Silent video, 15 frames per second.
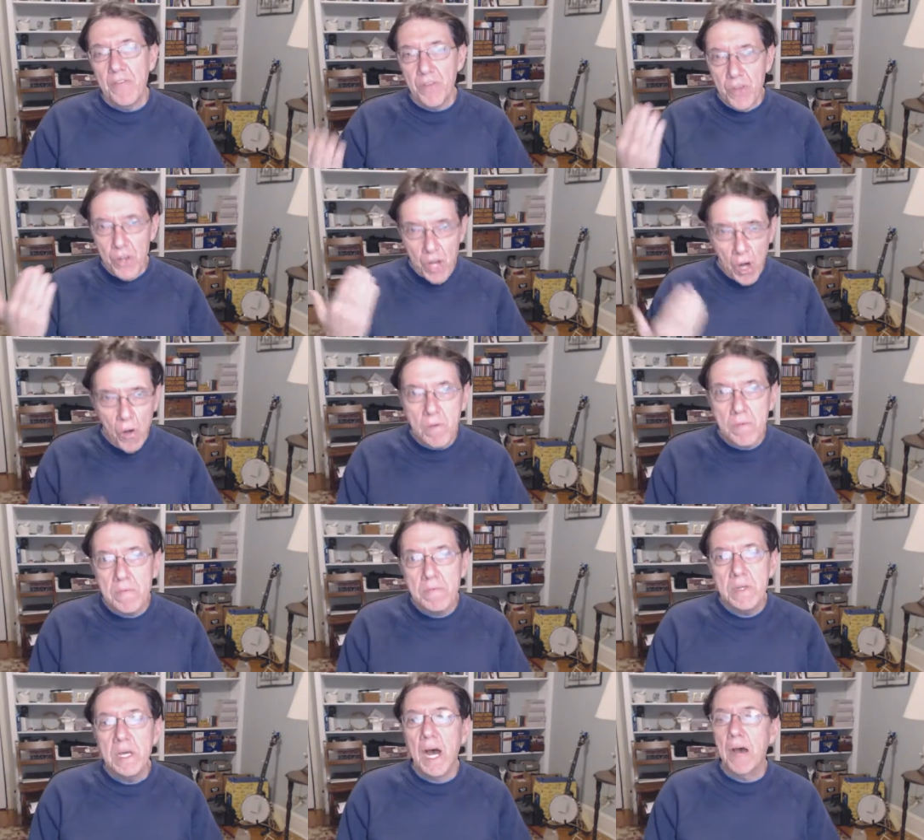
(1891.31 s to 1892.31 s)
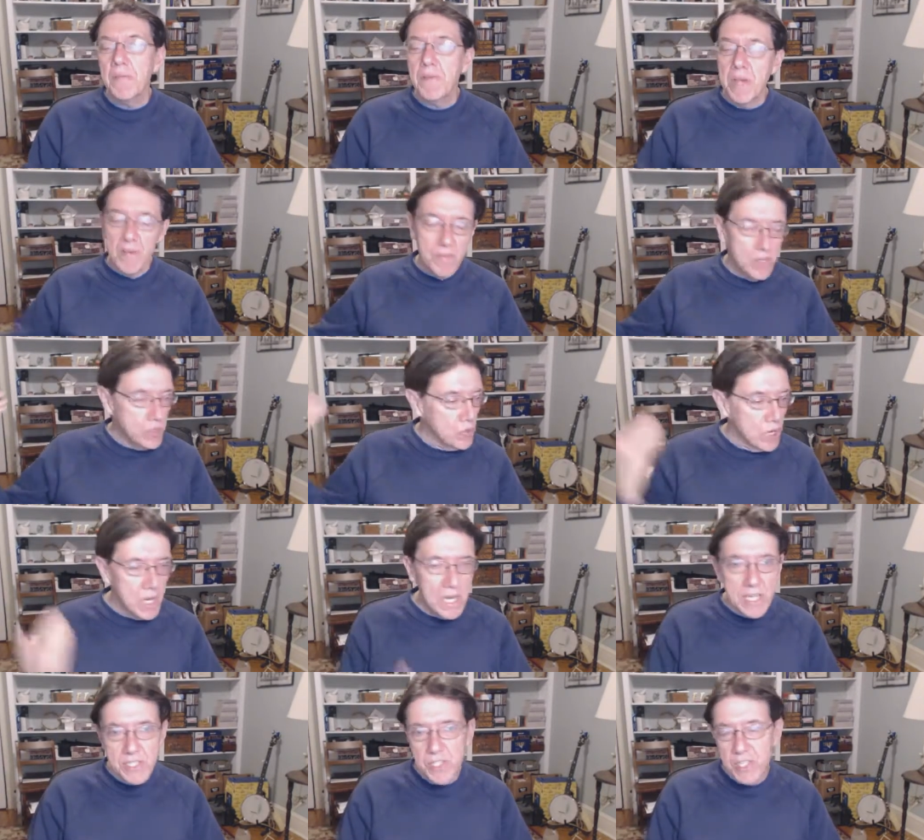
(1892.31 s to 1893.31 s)
If you don't, I'm giving you
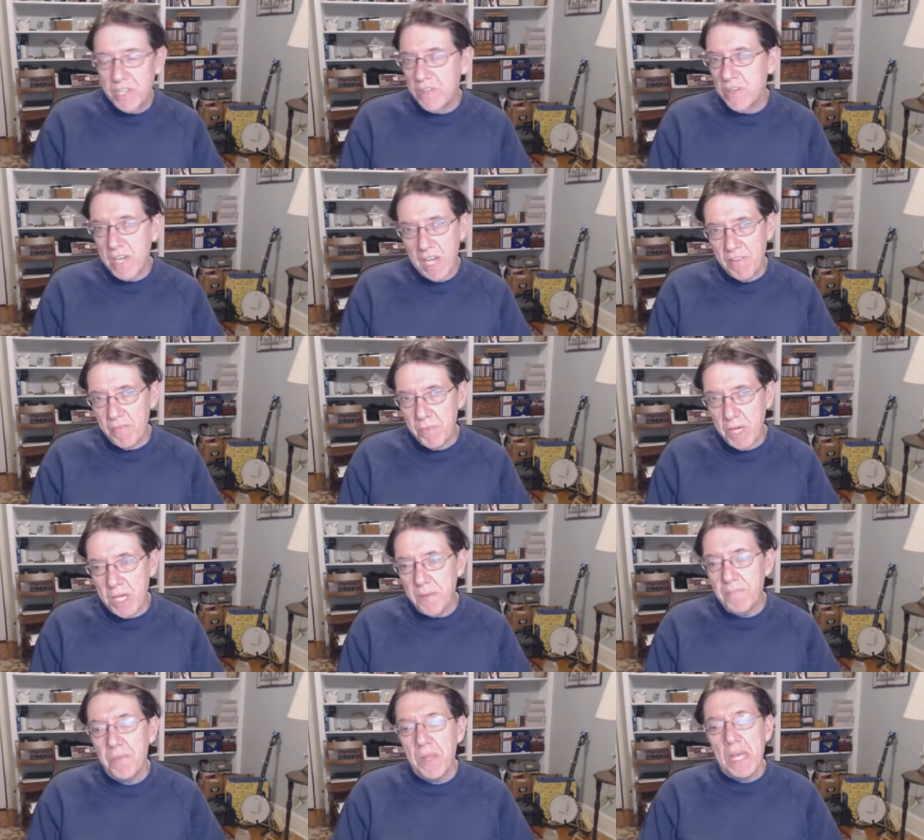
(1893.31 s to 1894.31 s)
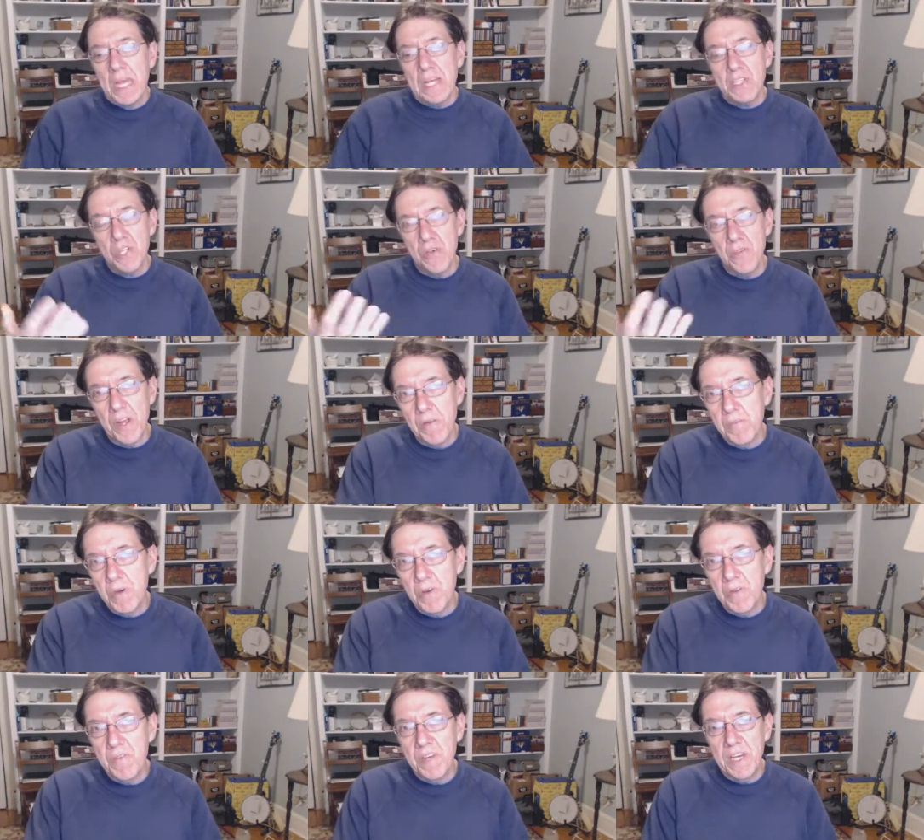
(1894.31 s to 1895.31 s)
less than you gave me. And so
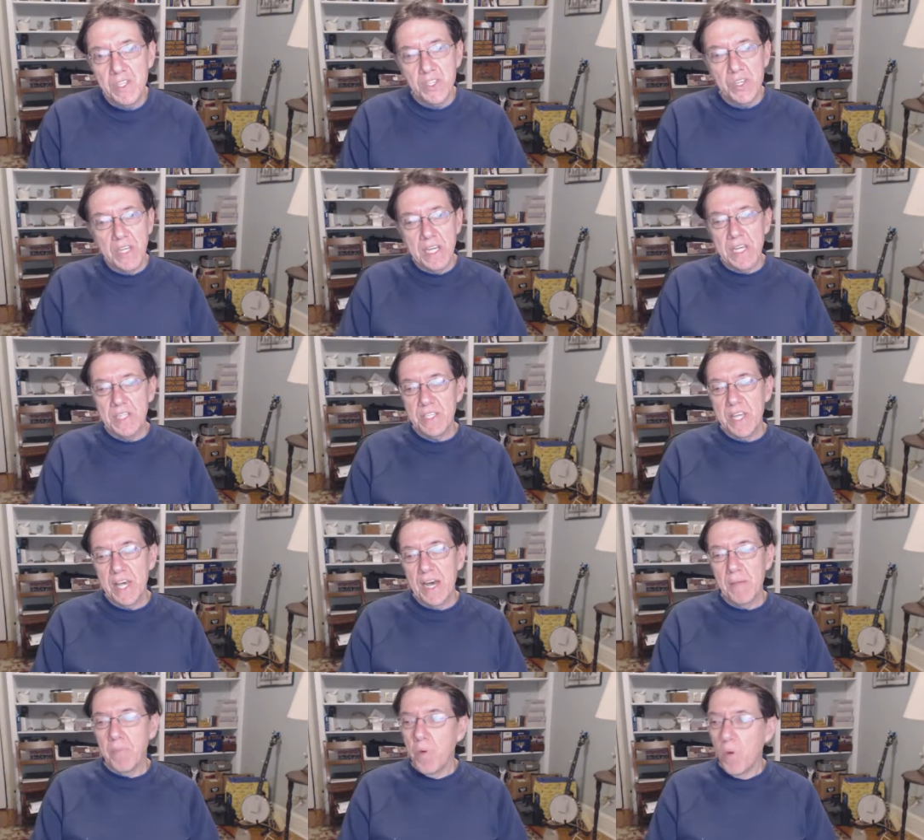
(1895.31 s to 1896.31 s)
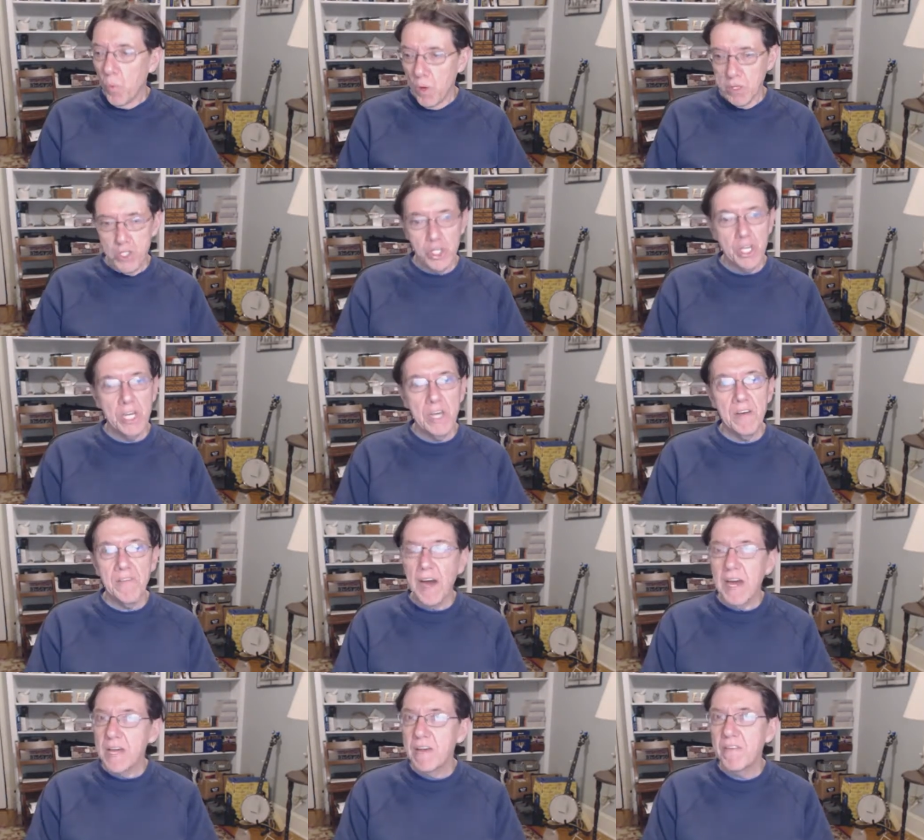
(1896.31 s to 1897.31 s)
their motivation is that, well, gee,
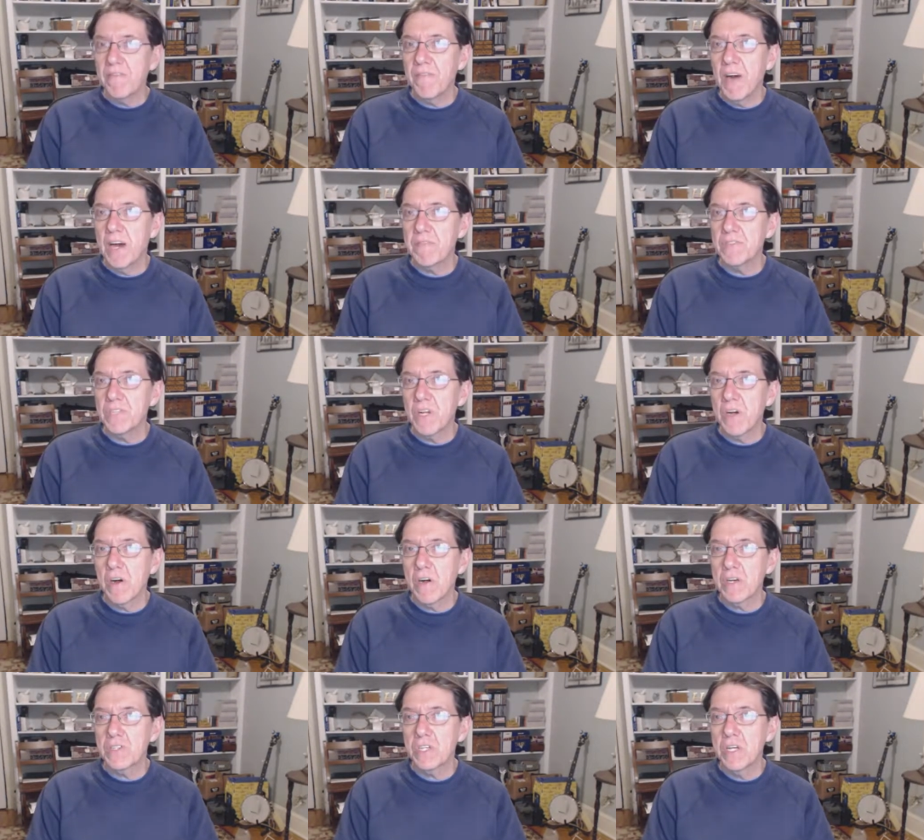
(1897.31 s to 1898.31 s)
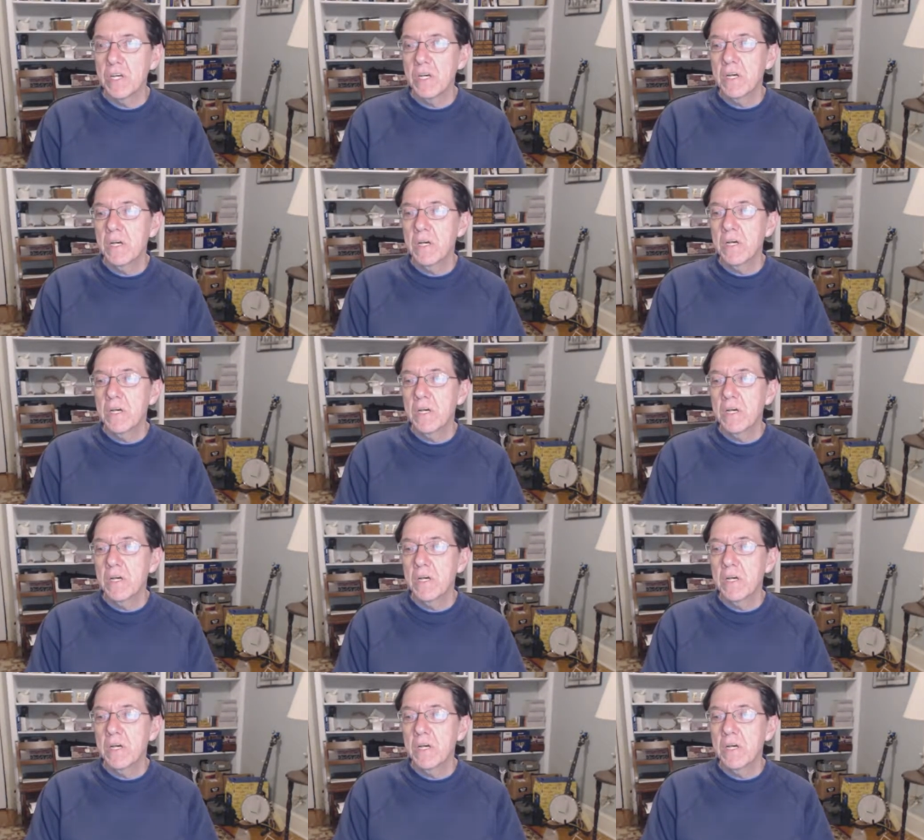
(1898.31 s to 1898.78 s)
if I get five stars,